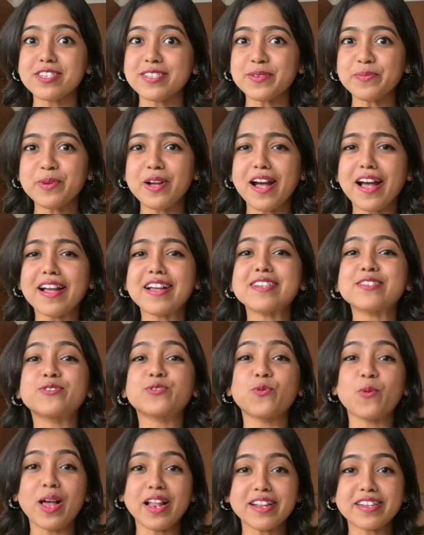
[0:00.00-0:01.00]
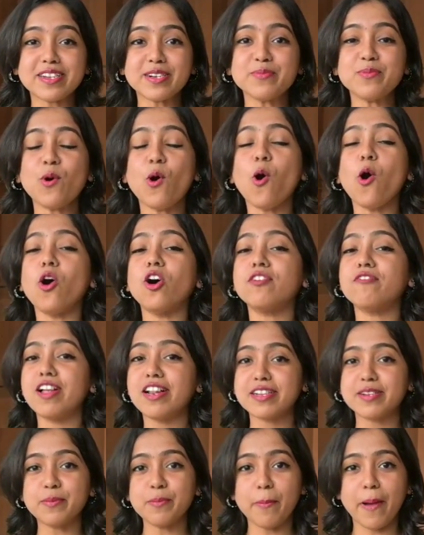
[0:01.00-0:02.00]
What's up guys,
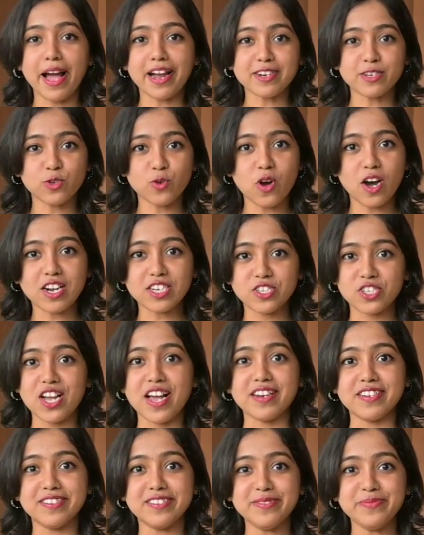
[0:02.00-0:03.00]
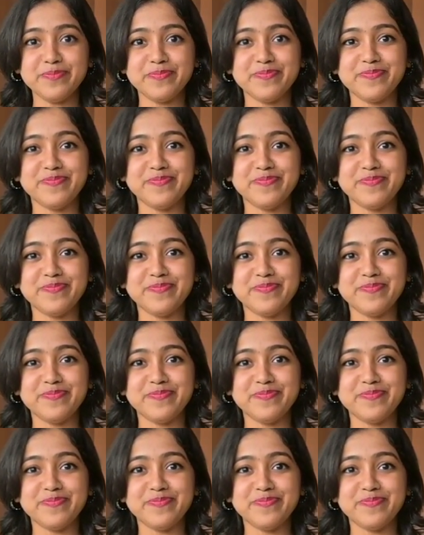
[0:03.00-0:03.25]
welcome back to our channel.